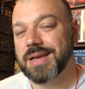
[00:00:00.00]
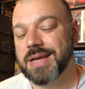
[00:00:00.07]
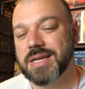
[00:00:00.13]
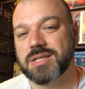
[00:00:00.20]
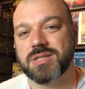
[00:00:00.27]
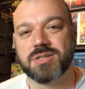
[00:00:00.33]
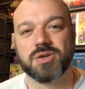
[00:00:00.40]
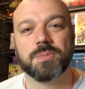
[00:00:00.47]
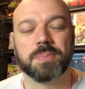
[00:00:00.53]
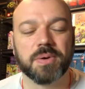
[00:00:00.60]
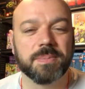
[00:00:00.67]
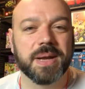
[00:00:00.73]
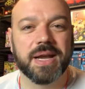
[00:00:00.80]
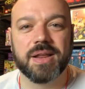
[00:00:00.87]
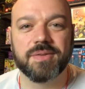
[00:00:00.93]
It's
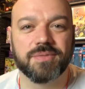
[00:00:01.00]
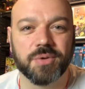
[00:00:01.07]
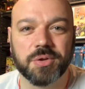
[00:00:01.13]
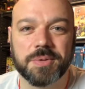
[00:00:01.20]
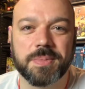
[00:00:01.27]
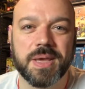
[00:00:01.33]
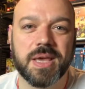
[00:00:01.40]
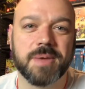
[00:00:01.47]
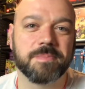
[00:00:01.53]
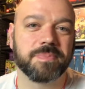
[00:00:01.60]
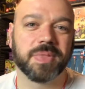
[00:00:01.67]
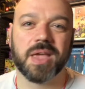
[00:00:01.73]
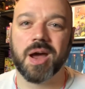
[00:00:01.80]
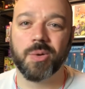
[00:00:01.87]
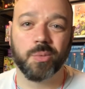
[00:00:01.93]
super meaningful to me.
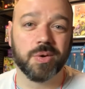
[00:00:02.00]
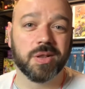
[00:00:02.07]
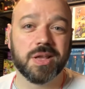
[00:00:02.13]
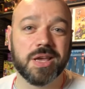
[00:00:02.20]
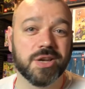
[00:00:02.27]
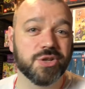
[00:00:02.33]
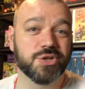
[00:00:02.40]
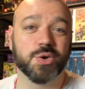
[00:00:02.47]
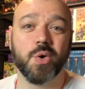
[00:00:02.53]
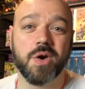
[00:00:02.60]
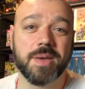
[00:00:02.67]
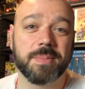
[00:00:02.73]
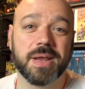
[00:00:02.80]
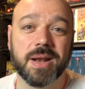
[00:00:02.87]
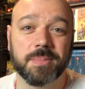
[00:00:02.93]
I really
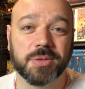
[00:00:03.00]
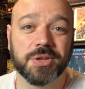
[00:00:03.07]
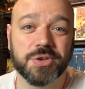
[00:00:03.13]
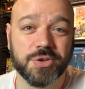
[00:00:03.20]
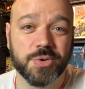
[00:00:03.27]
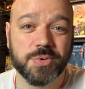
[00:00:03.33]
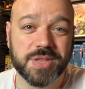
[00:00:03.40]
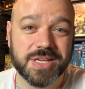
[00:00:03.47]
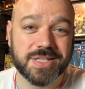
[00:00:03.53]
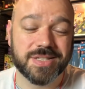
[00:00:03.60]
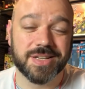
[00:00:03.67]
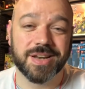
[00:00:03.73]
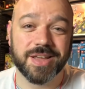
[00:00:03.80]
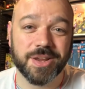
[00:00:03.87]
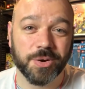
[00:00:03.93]
enjoy being able to do
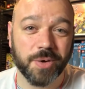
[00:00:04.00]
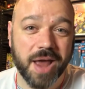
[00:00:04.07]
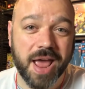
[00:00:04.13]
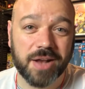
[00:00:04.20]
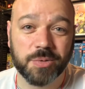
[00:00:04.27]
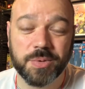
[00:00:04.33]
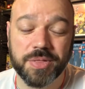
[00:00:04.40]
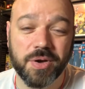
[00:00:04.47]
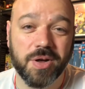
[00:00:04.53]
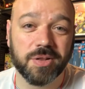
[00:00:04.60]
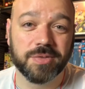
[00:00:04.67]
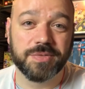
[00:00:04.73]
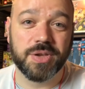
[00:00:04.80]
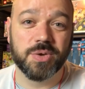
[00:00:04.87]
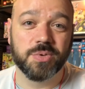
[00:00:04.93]
this and interact with
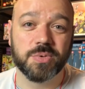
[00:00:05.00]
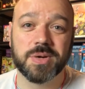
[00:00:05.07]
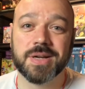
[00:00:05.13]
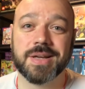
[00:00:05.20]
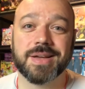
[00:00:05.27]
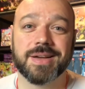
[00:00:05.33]
all of you.